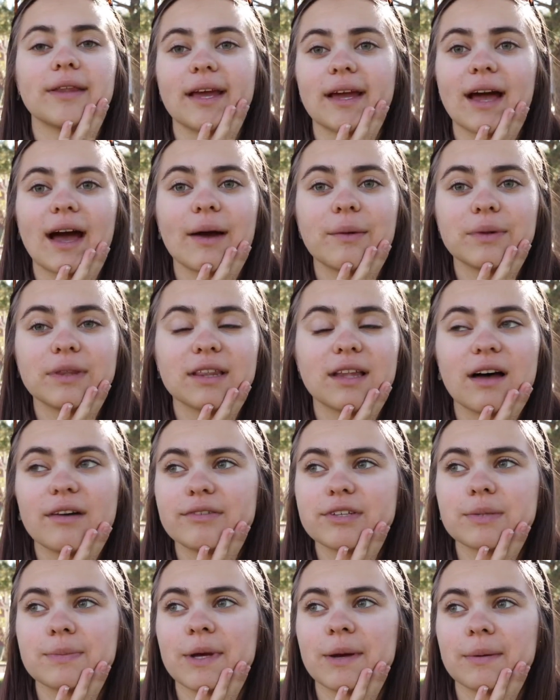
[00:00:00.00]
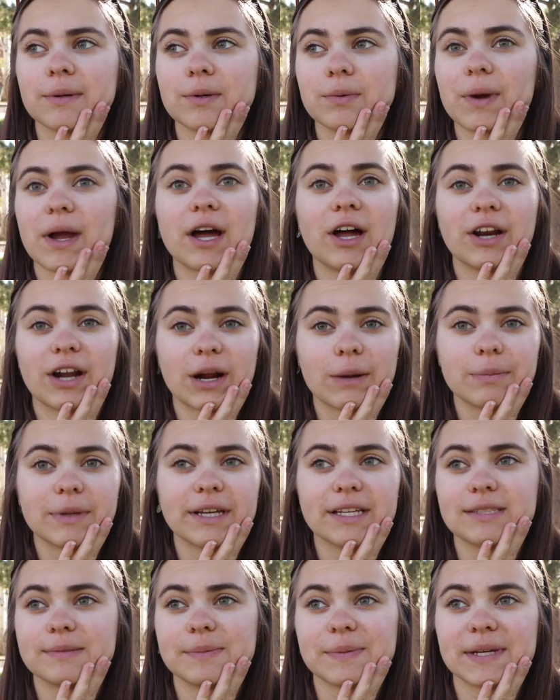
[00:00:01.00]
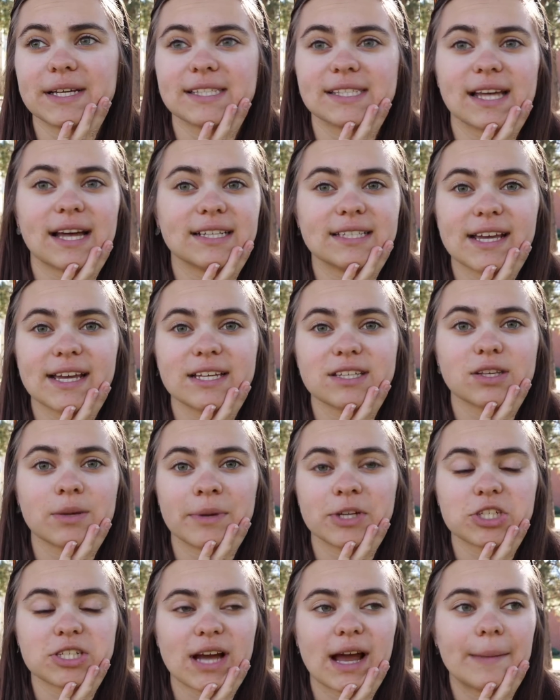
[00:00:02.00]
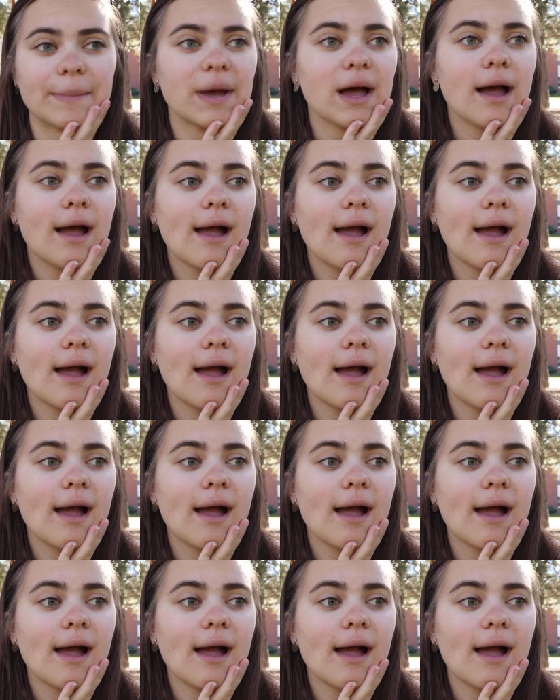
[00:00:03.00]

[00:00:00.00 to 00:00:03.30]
Like, I would love to be able to write on airplanes because that takes so much time.